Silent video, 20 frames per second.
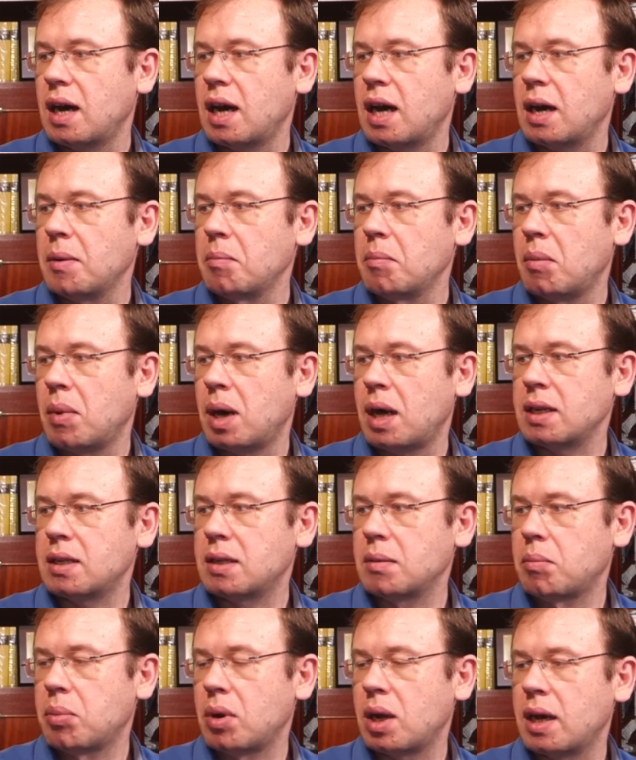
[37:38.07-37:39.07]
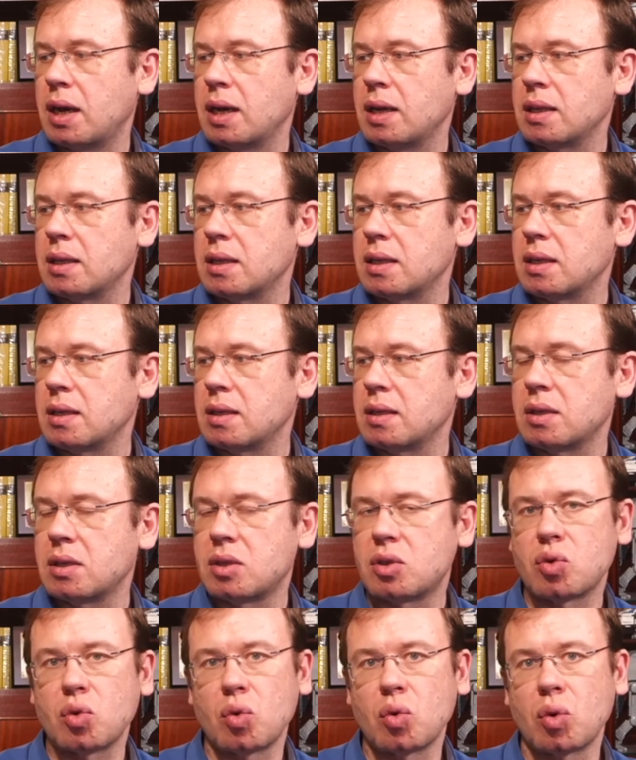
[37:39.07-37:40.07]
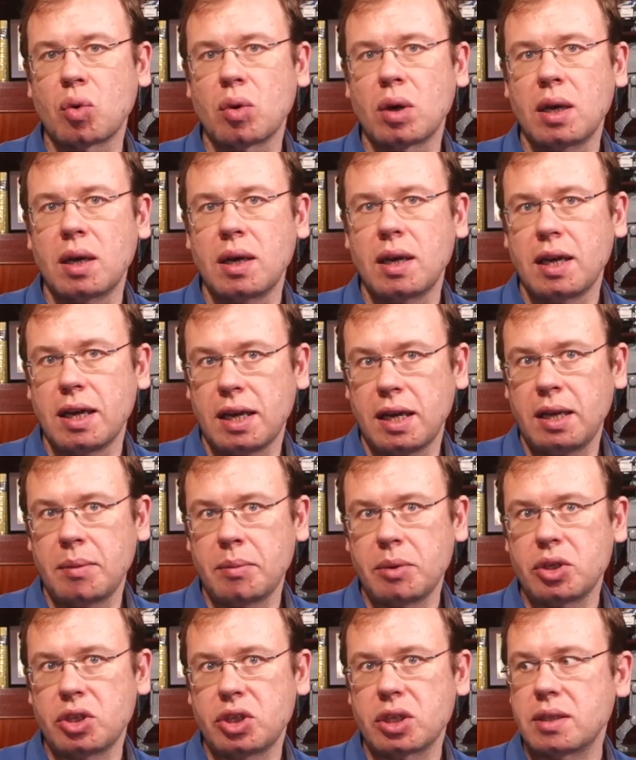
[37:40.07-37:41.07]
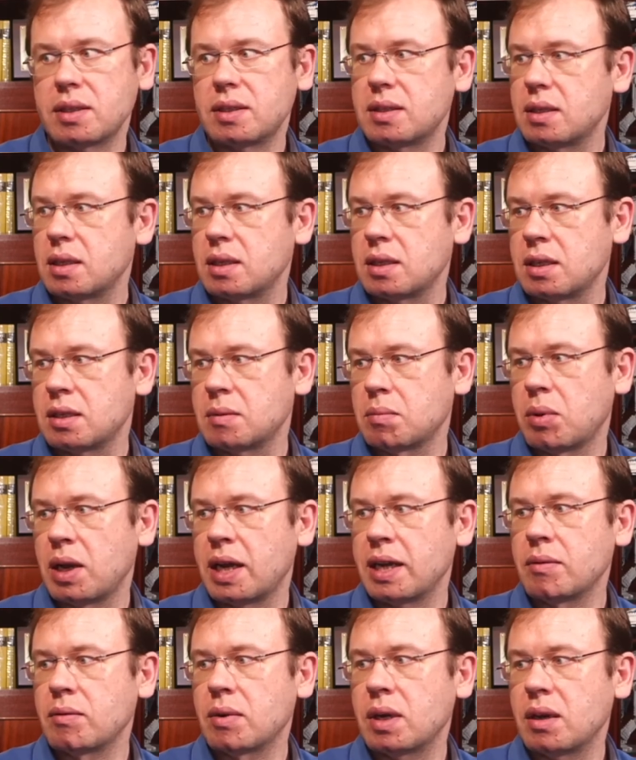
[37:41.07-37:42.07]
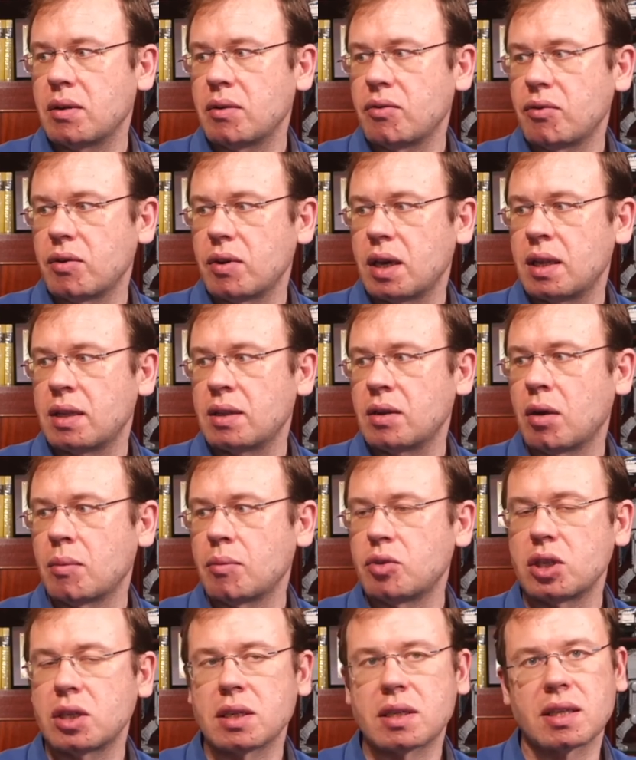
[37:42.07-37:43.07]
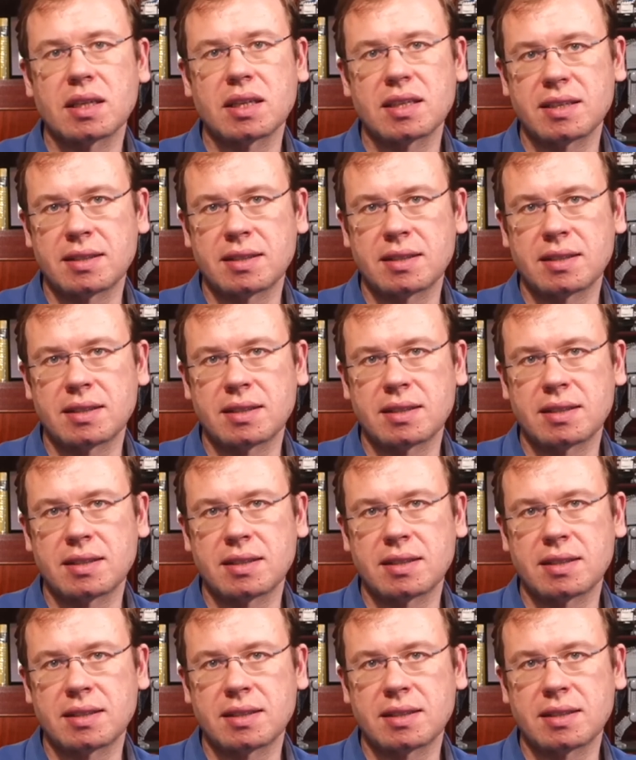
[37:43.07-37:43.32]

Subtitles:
I multiply the two images, this plane wave and the object,